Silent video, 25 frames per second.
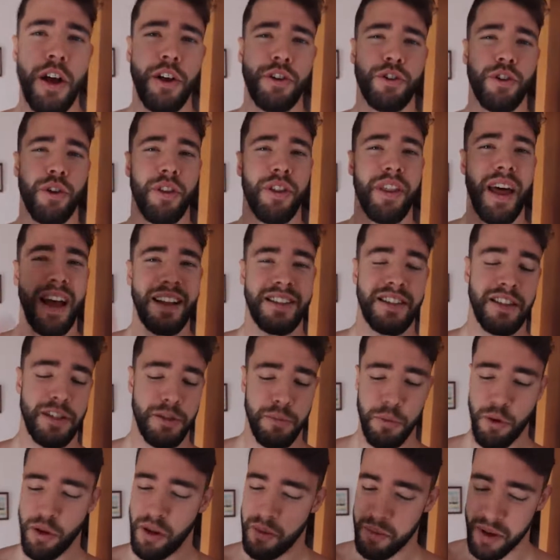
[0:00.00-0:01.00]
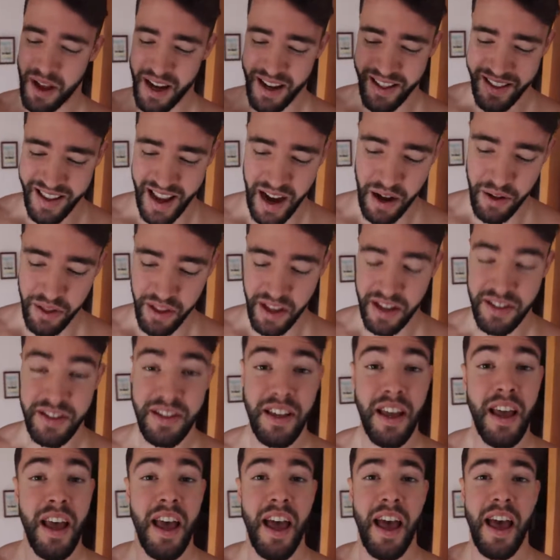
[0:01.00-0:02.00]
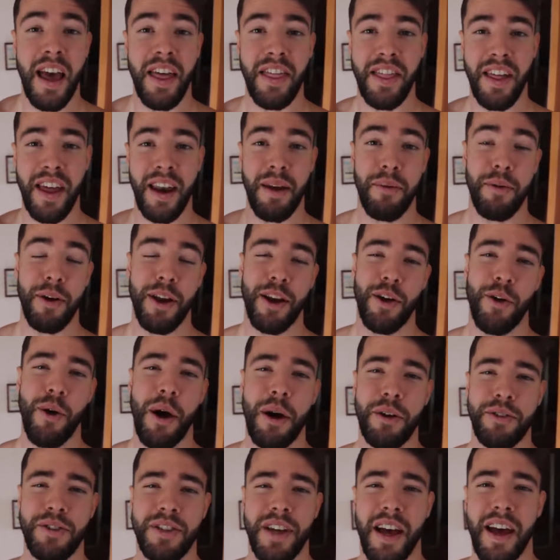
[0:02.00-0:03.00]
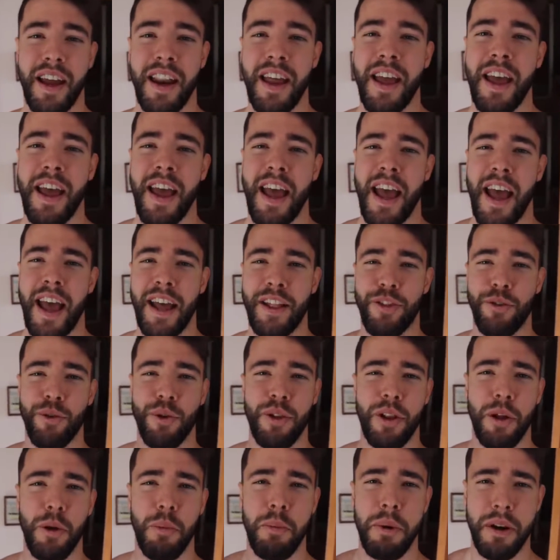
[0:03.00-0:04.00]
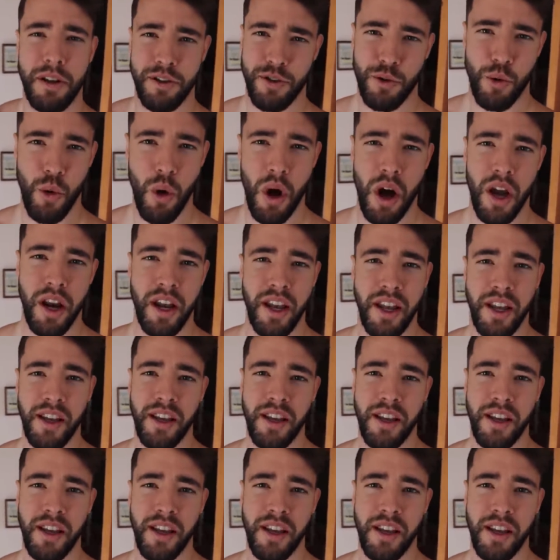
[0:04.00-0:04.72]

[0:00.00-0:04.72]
So that's the smoothie. I'm gonna down this, and then I'm gonna go outside and do a little bit of squatting.